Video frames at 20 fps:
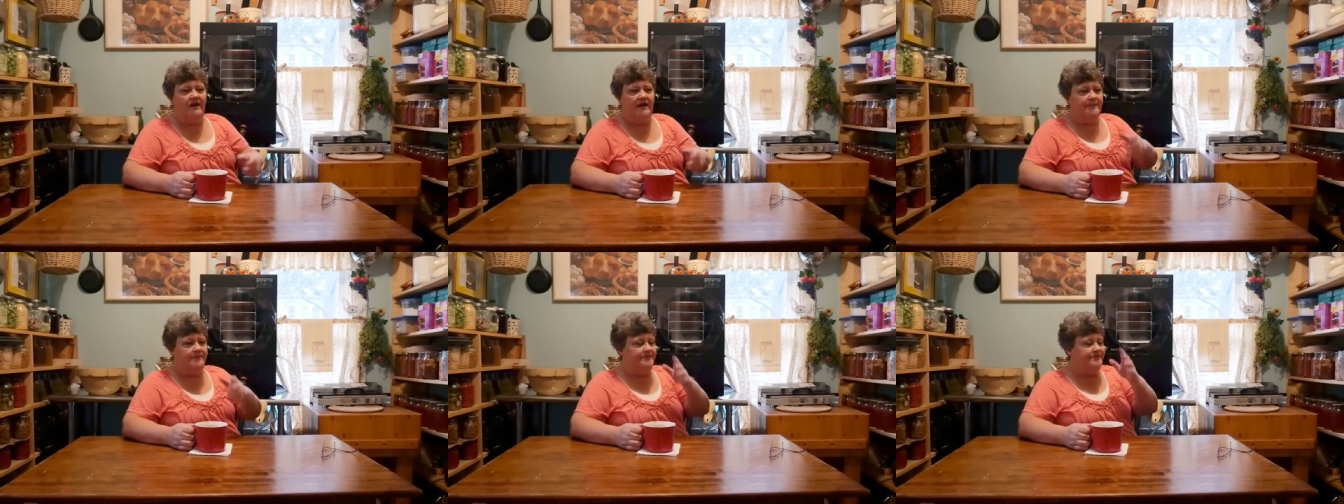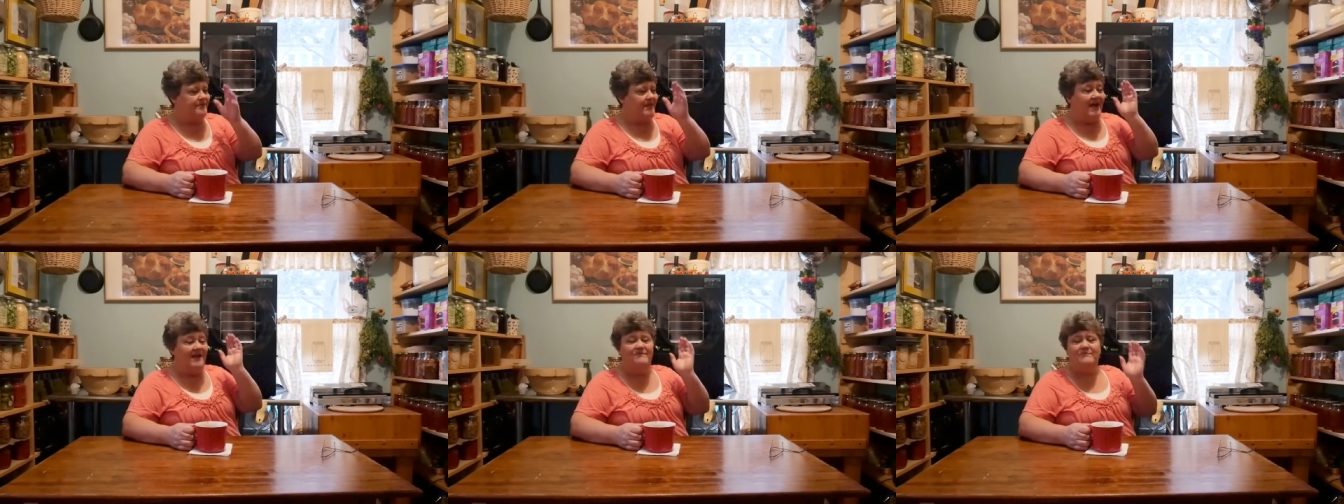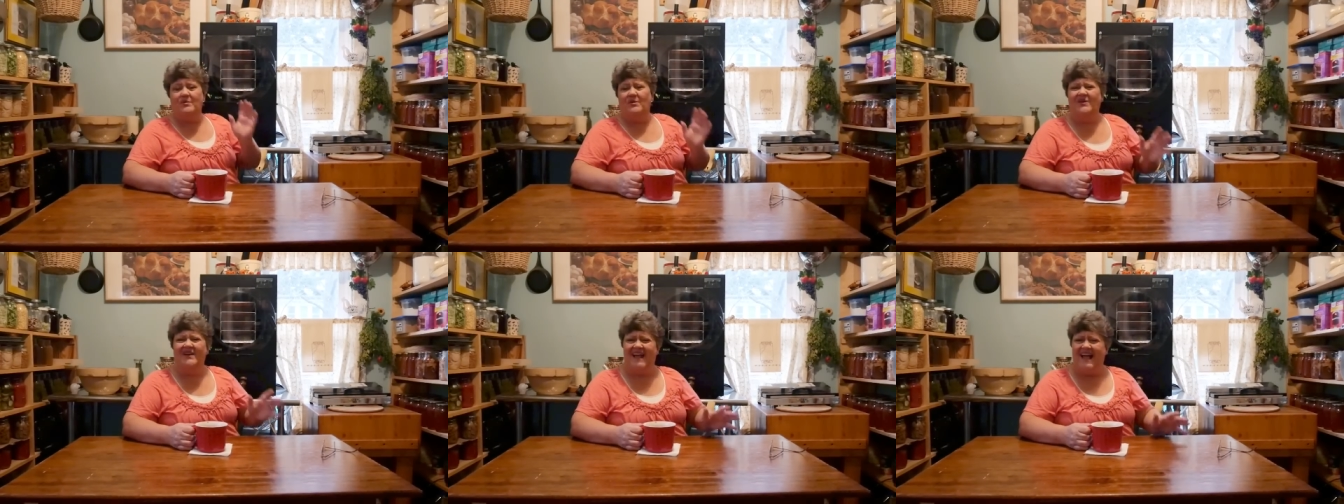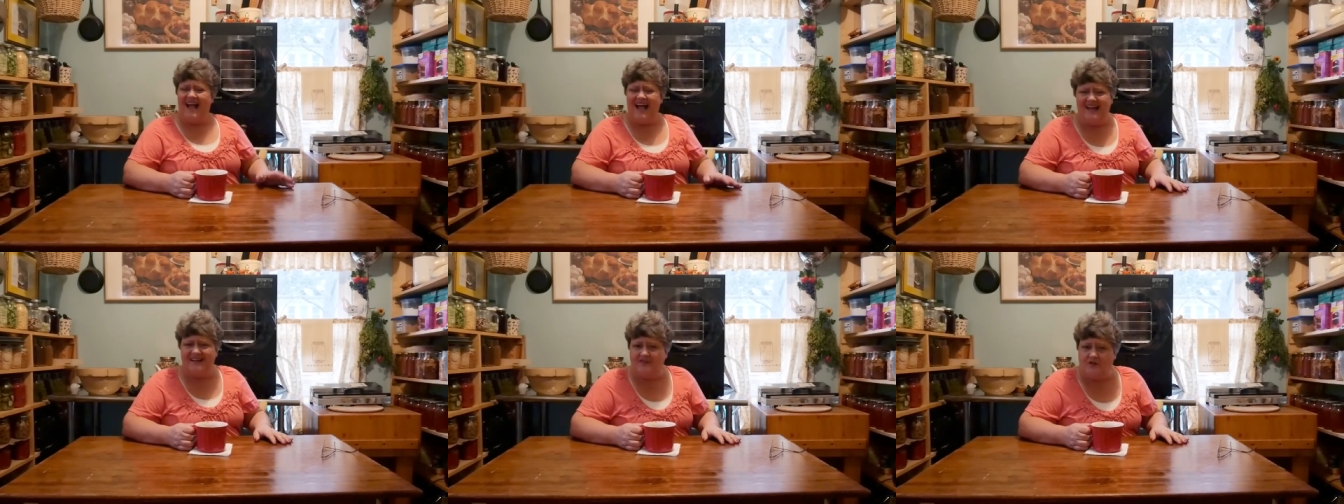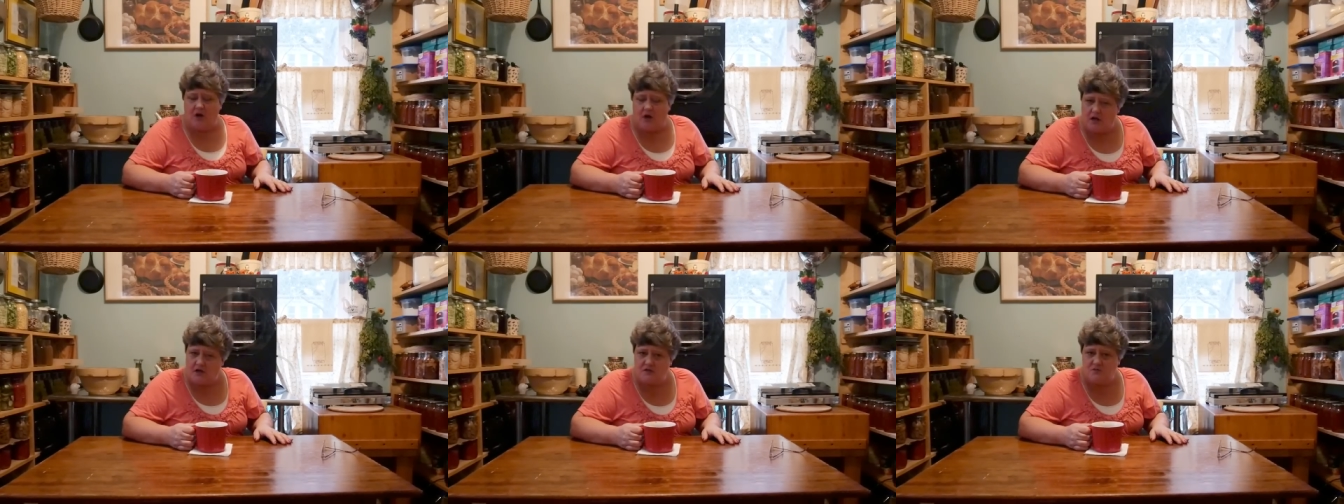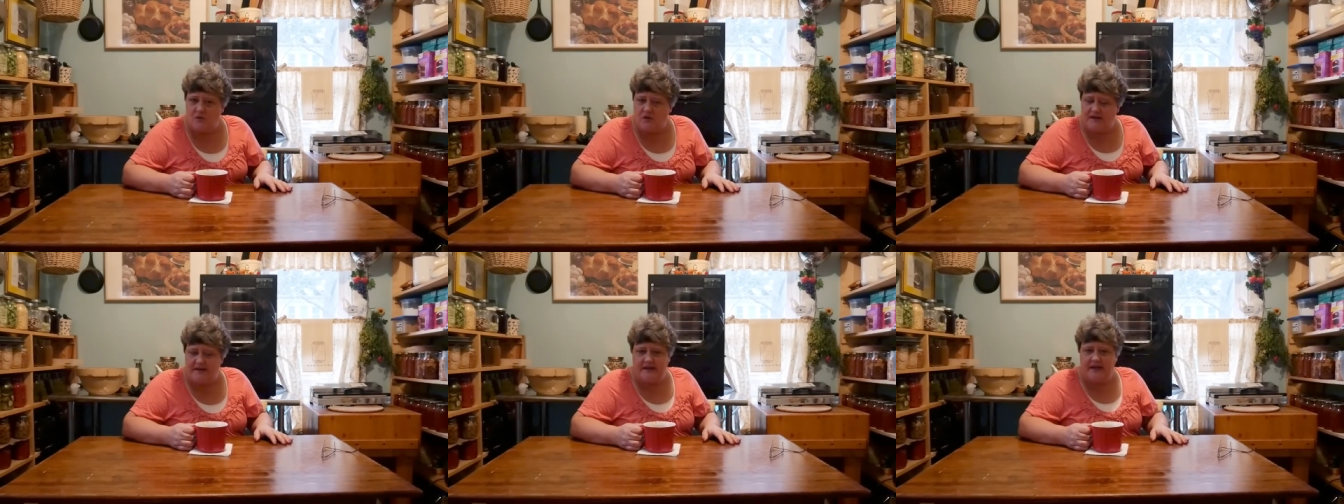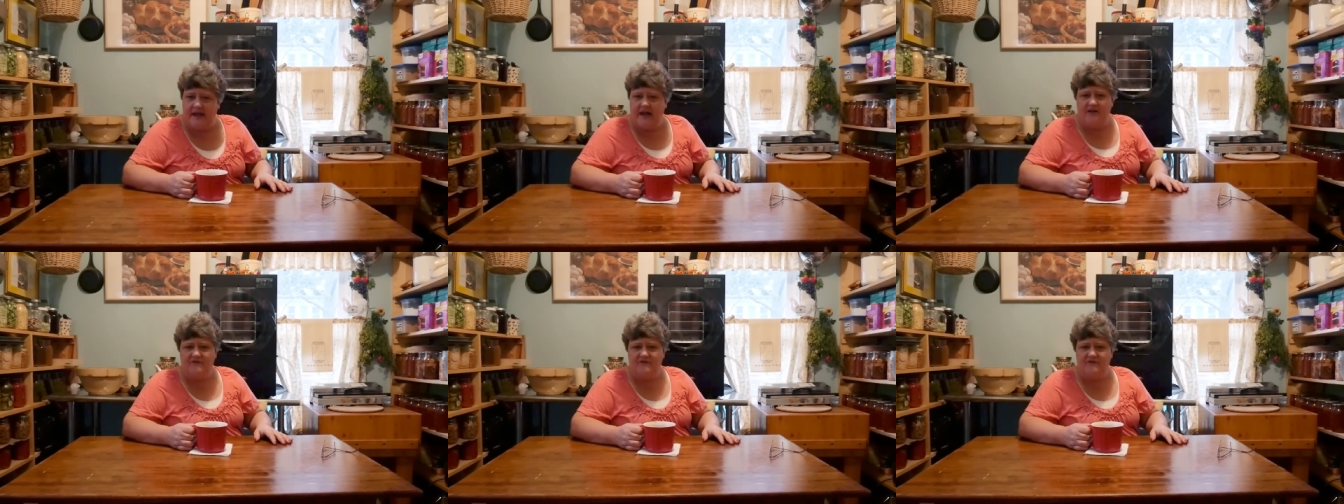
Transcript: I, I burnt hot dogs one day.